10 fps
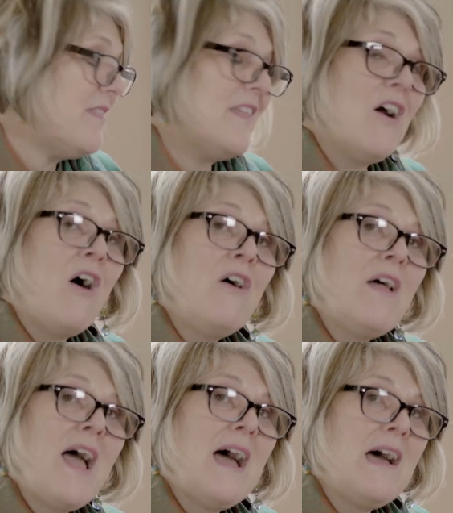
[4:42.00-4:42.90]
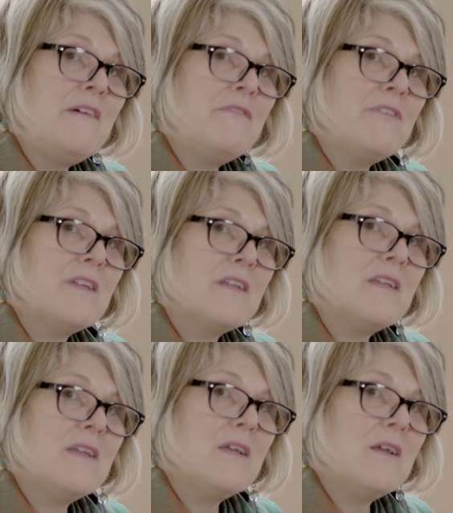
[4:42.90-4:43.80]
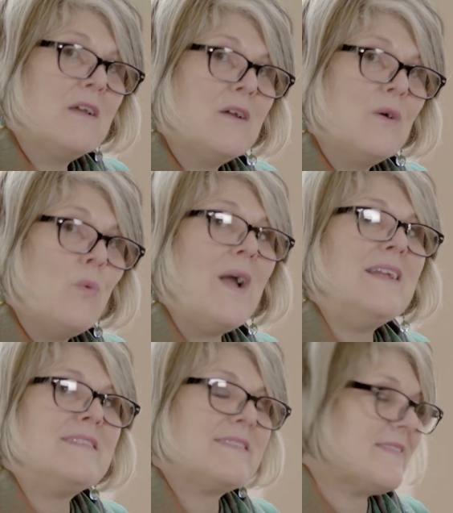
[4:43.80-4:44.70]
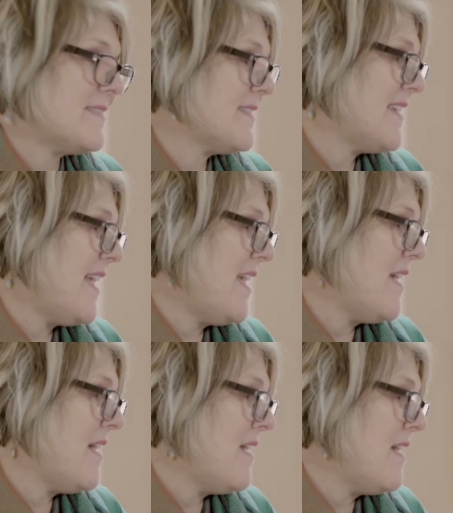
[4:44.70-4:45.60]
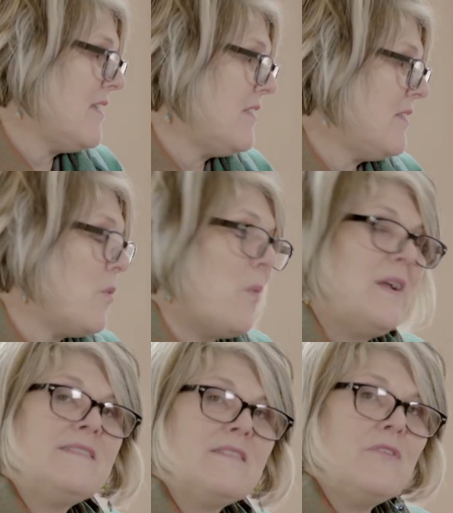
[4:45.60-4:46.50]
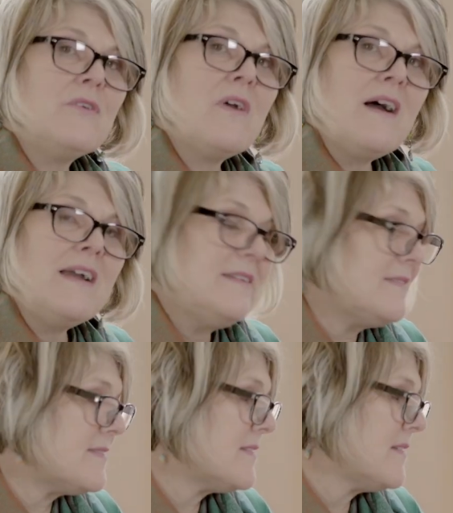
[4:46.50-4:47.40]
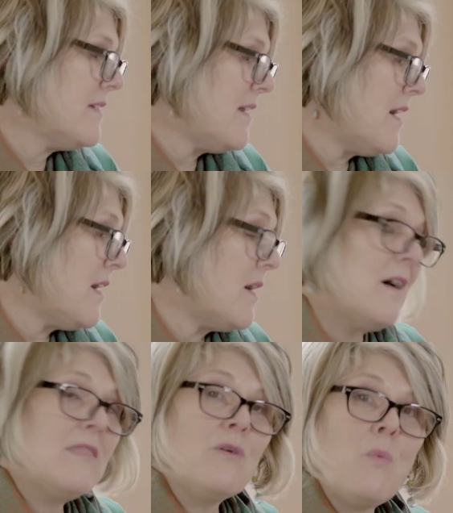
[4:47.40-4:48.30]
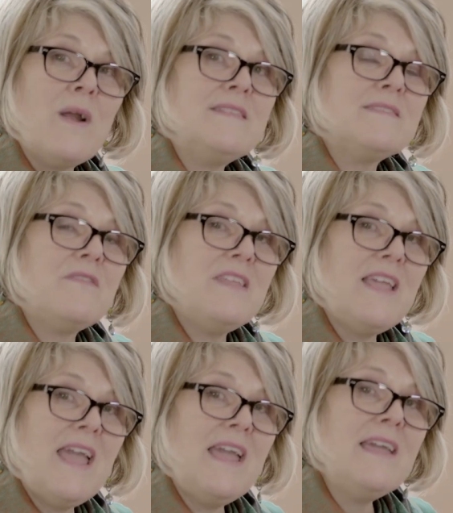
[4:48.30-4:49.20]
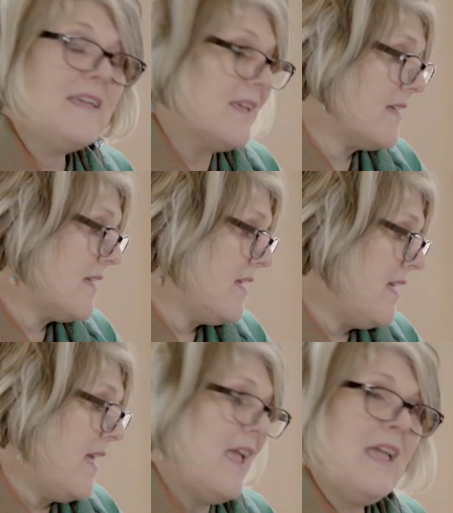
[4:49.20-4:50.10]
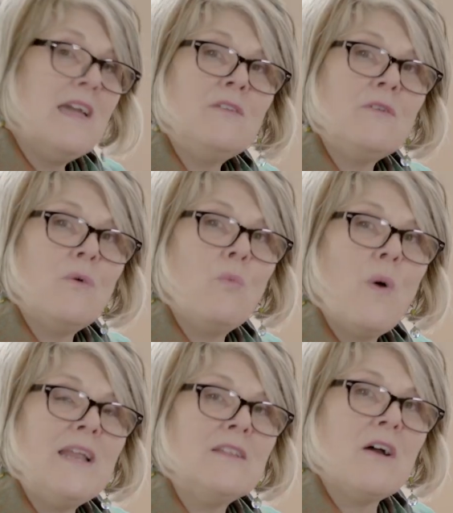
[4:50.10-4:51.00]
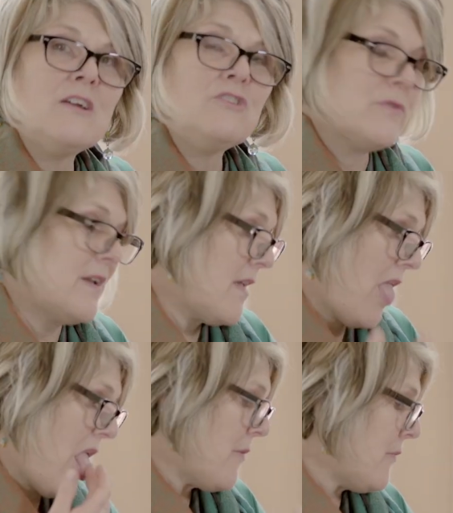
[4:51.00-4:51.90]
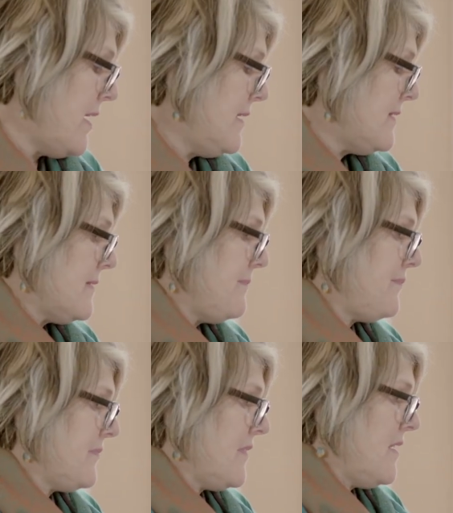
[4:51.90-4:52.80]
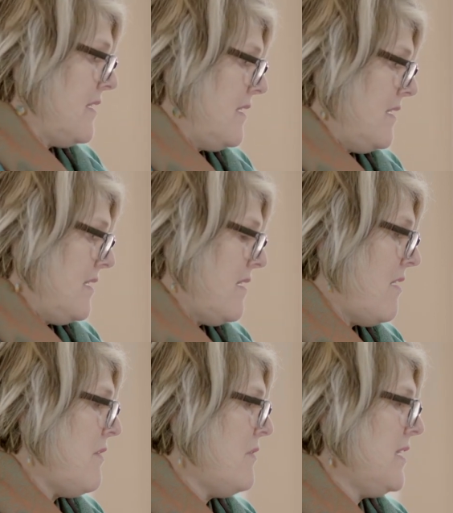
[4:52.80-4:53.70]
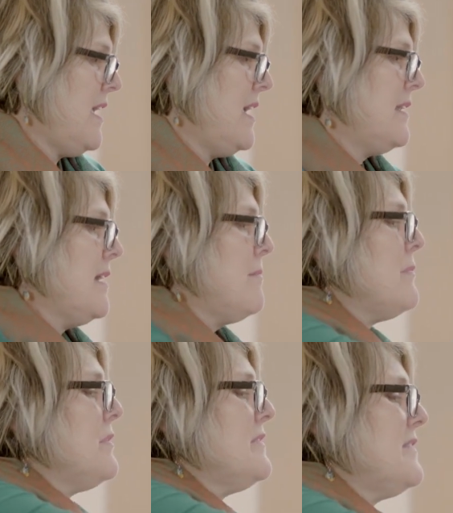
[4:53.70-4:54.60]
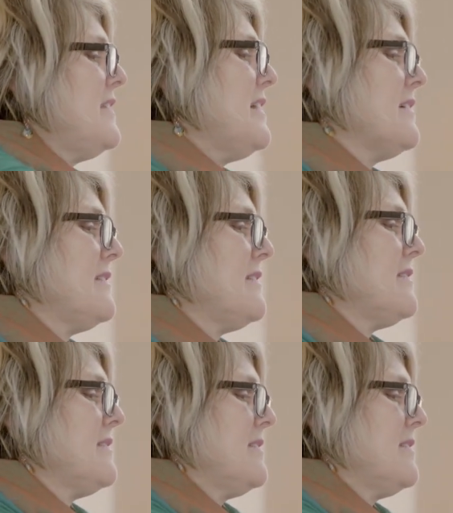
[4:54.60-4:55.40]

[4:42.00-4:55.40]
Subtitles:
They all have whites. The whites of your eyes, the whites of the egg, and white laundry, right? Okay, number 6.